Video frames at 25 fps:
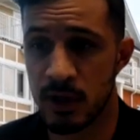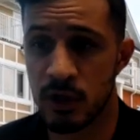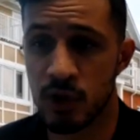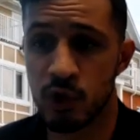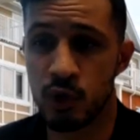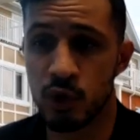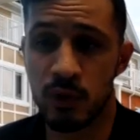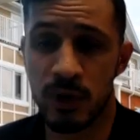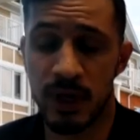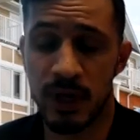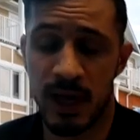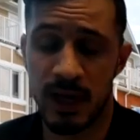
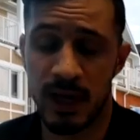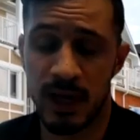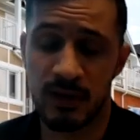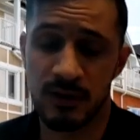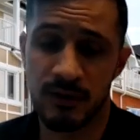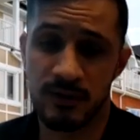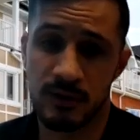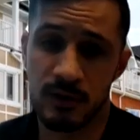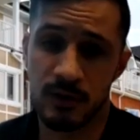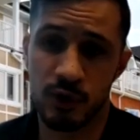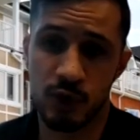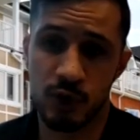you can
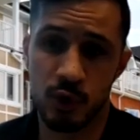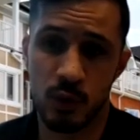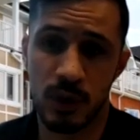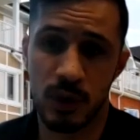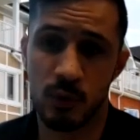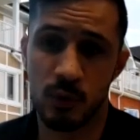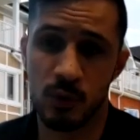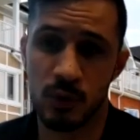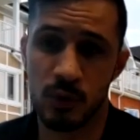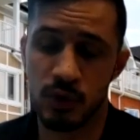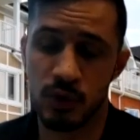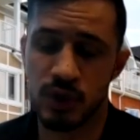consider doing
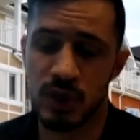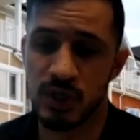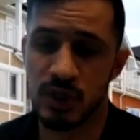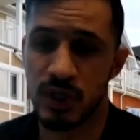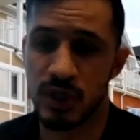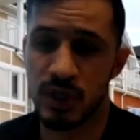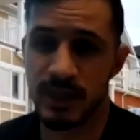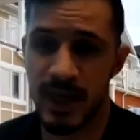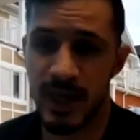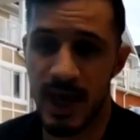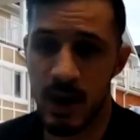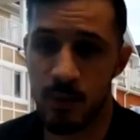a rule change
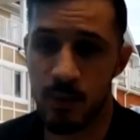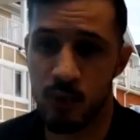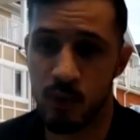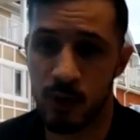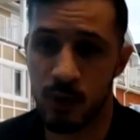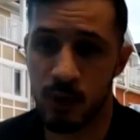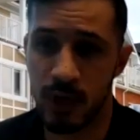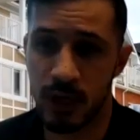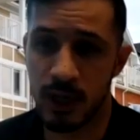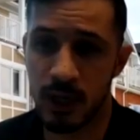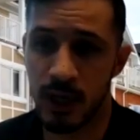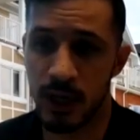at that
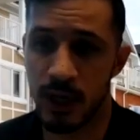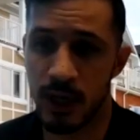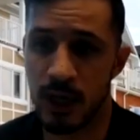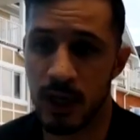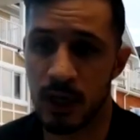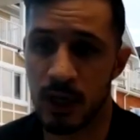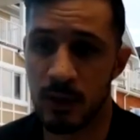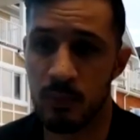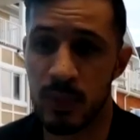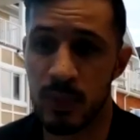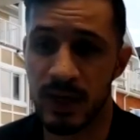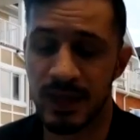point.
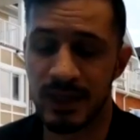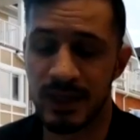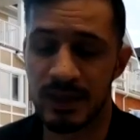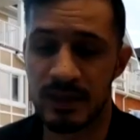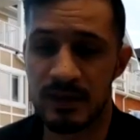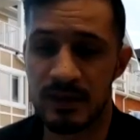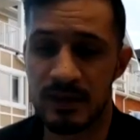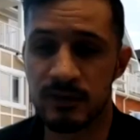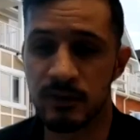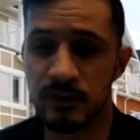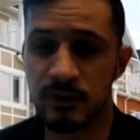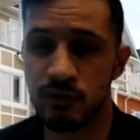But at
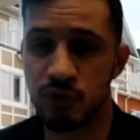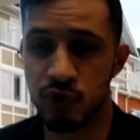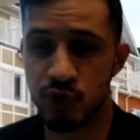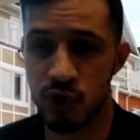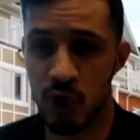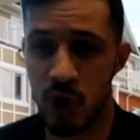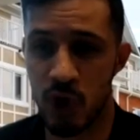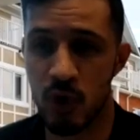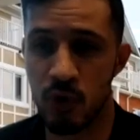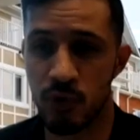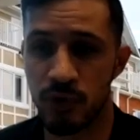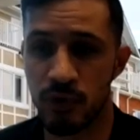least you've
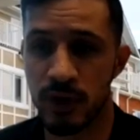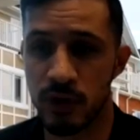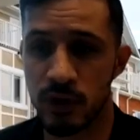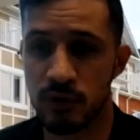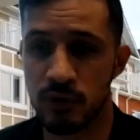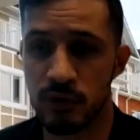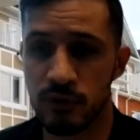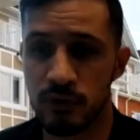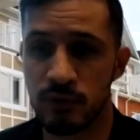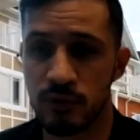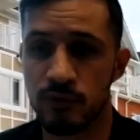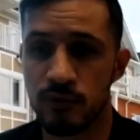shown that
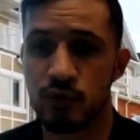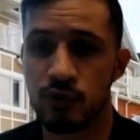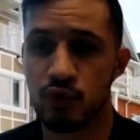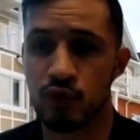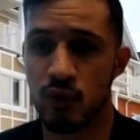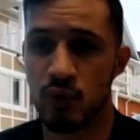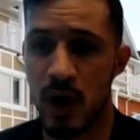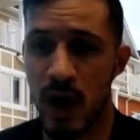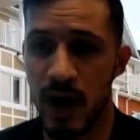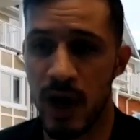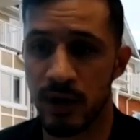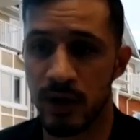you've
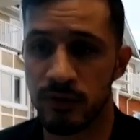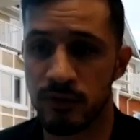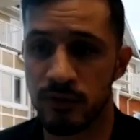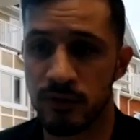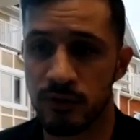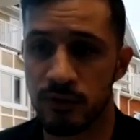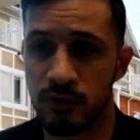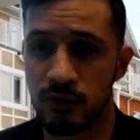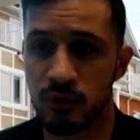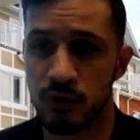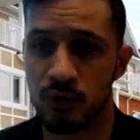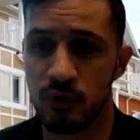tried
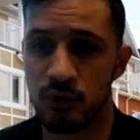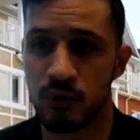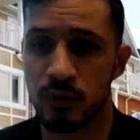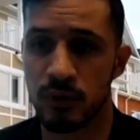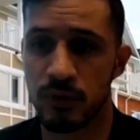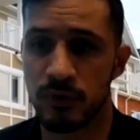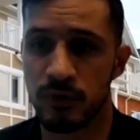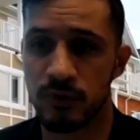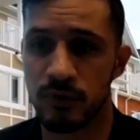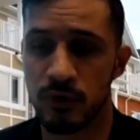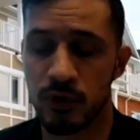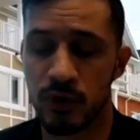to
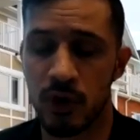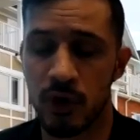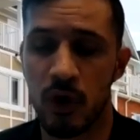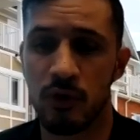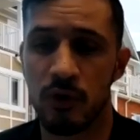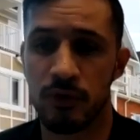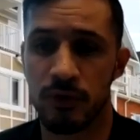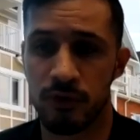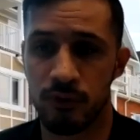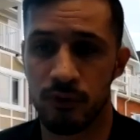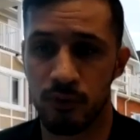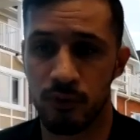
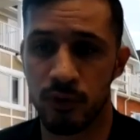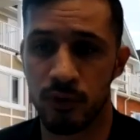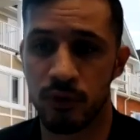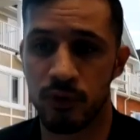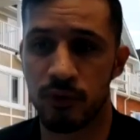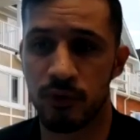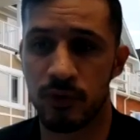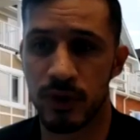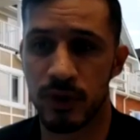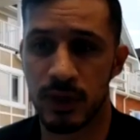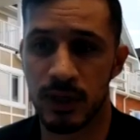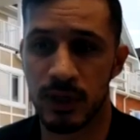go
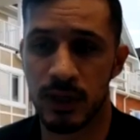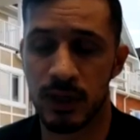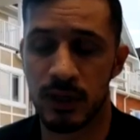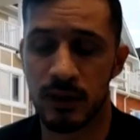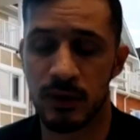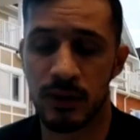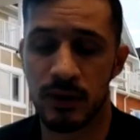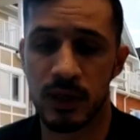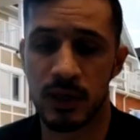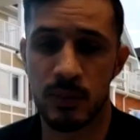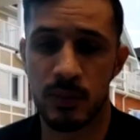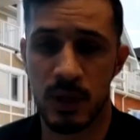through the
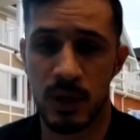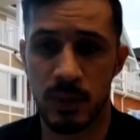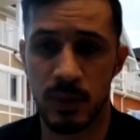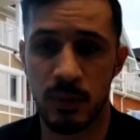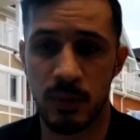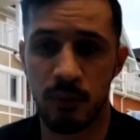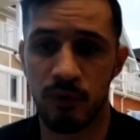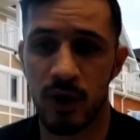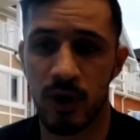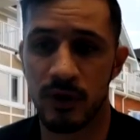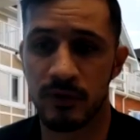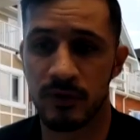
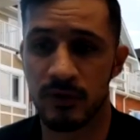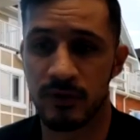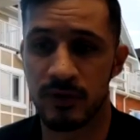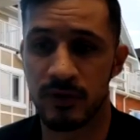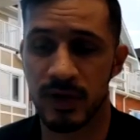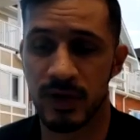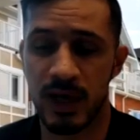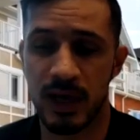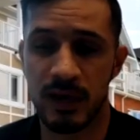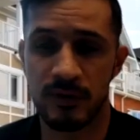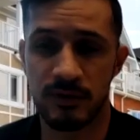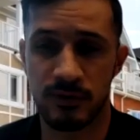amendment process
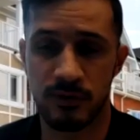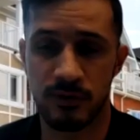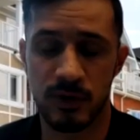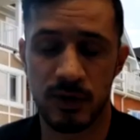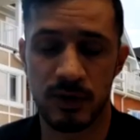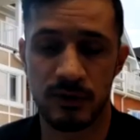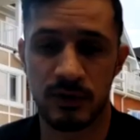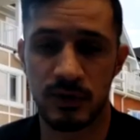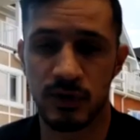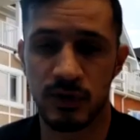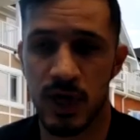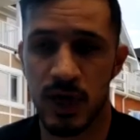in case there
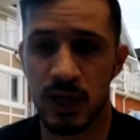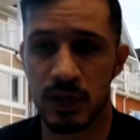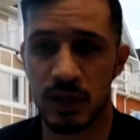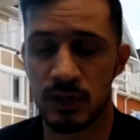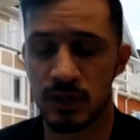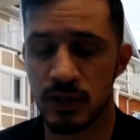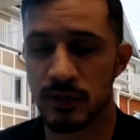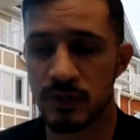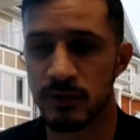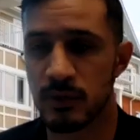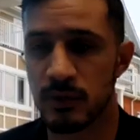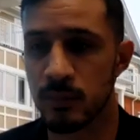is a
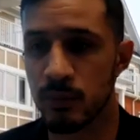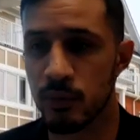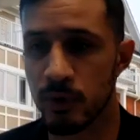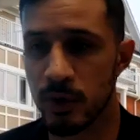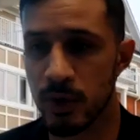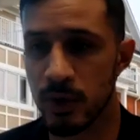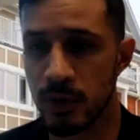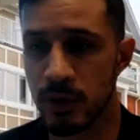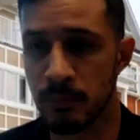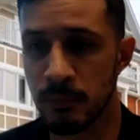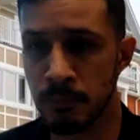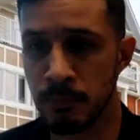challenge at some
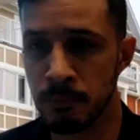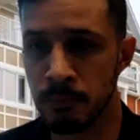point.